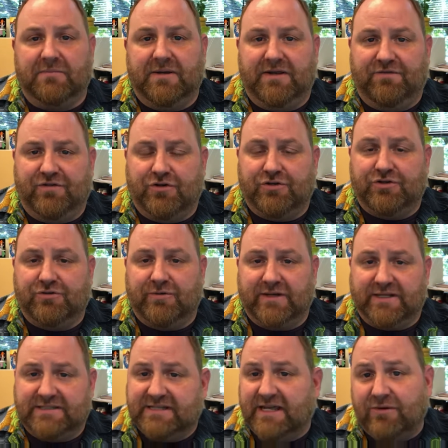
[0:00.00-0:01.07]
If you're doing
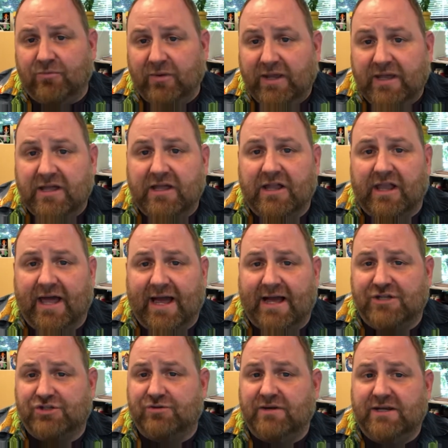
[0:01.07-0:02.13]
a 10-week
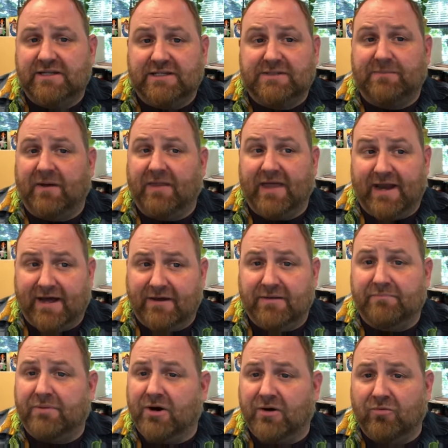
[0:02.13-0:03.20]
class, you need to spell that out
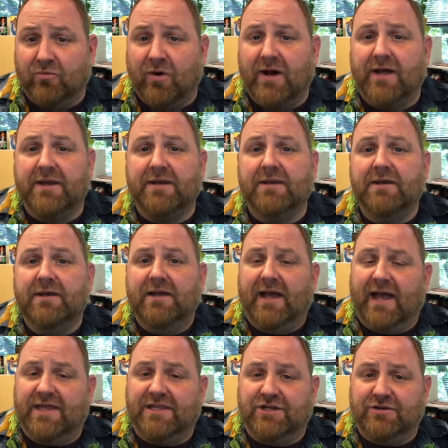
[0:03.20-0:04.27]
in part one,
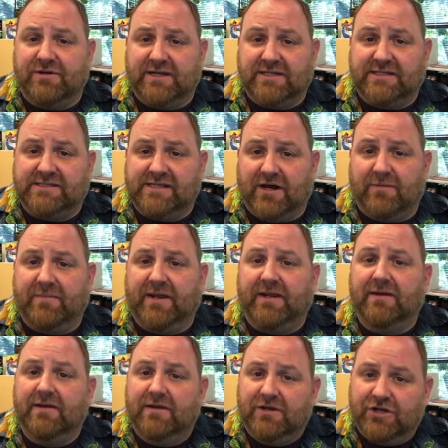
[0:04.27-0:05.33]
and then you need to tell me,
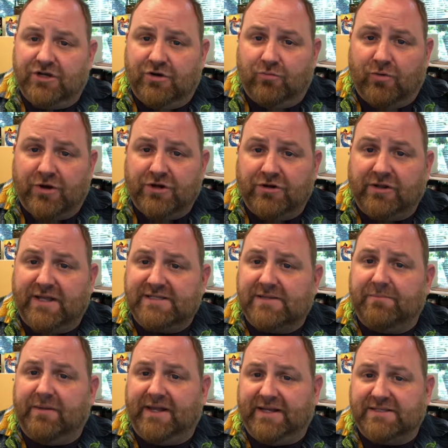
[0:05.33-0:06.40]
what are your
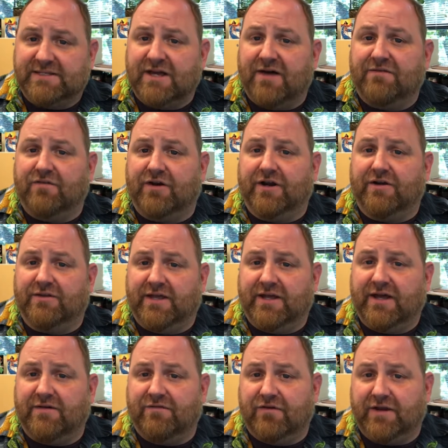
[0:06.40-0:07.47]
lesson plans covering? Are they
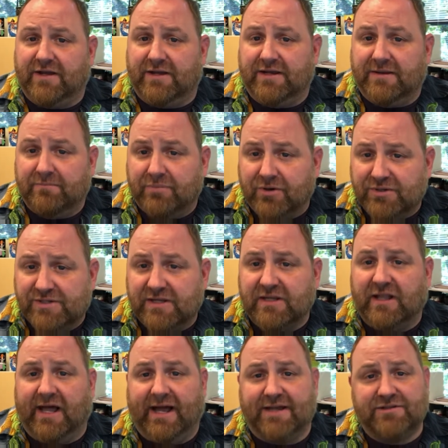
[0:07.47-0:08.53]
covering an in-person
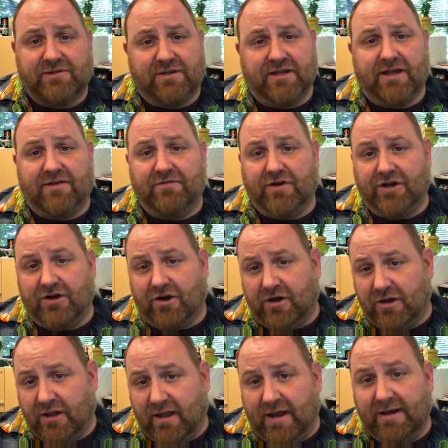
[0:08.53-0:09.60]
class? Are they covering an
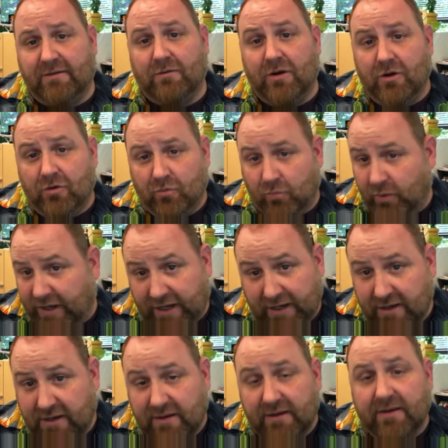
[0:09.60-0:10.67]
online
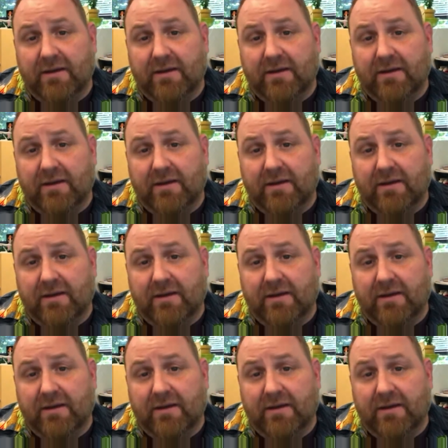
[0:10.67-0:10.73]
week?